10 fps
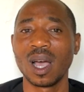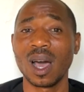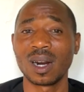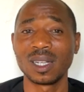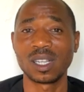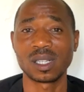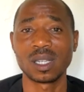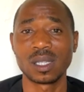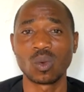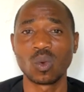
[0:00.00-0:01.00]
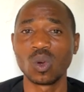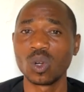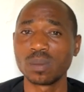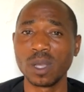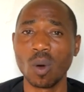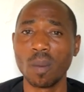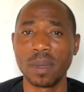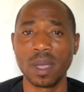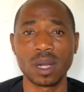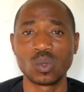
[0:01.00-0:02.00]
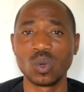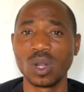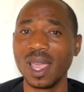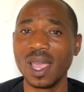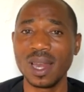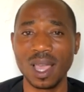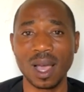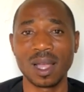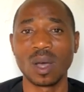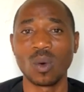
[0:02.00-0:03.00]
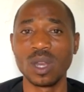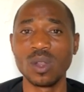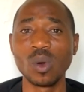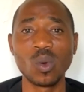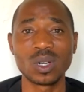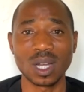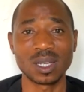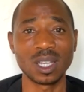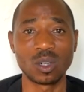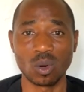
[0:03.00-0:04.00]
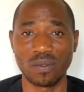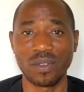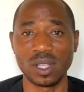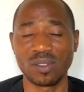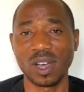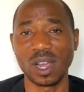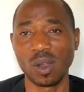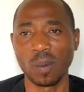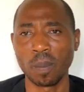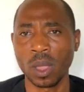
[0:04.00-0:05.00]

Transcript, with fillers: a righteousness that could not be compared to any other when you looked at it on face value.